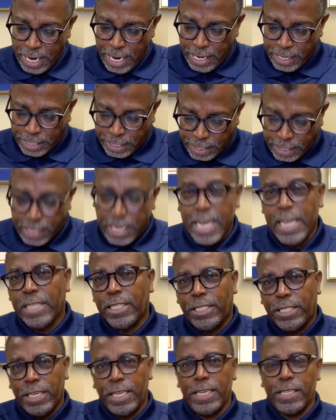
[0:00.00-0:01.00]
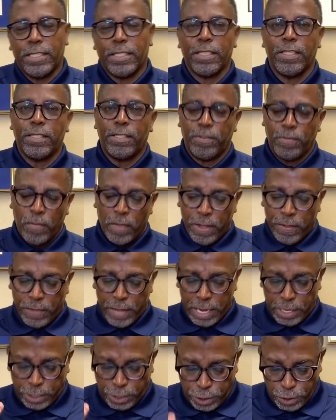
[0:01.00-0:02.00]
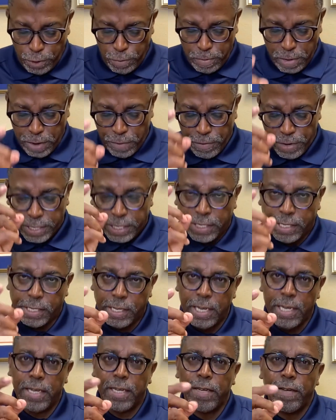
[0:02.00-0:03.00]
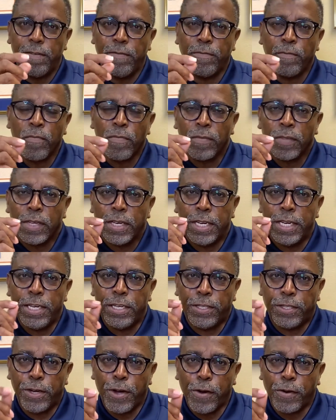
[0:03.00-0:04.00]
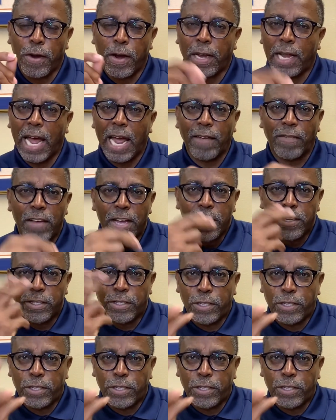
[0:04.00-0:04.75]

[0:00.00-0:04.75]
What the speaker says: Seek Jesus that you may receive eternal life.